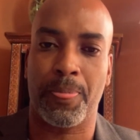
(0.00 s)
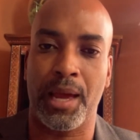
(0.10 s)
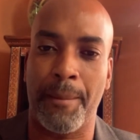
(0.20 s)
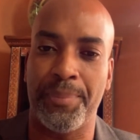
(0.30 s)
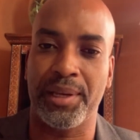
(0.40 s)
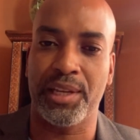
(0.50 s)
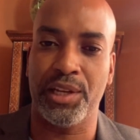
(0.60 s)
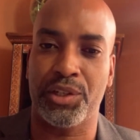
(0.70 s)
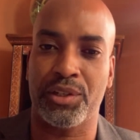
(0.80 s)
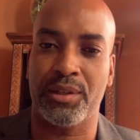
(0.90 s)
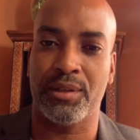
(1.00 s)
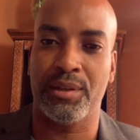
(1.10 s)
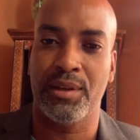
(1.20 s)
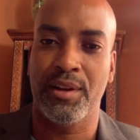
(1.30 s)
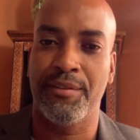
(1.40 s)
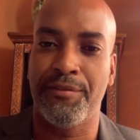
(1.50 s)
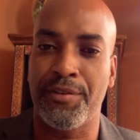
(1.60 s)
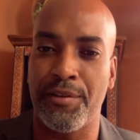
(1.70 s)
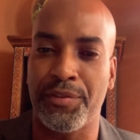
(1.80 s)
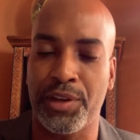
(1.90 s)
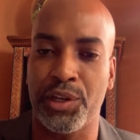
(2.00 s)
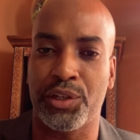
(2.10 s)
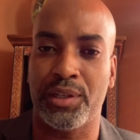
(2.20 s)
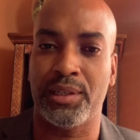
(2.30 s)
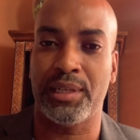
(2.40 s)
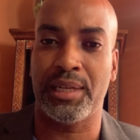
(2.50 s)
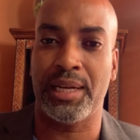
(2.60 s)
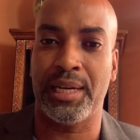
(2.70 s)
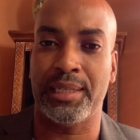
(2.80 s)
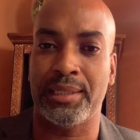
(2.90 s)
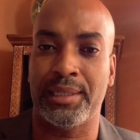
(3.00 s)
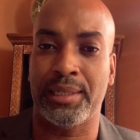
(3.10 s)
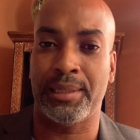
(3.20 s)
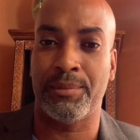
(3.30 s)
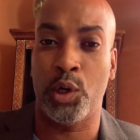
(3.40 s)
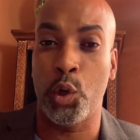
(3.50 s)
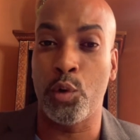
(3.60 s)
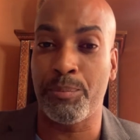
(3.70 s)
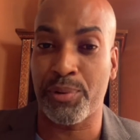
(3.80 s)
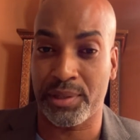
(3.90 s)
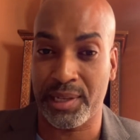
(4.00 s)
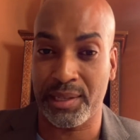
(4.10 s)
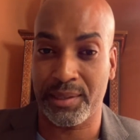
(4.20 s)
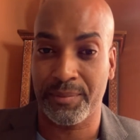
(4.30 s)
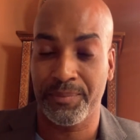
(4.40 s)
application verification and loan process.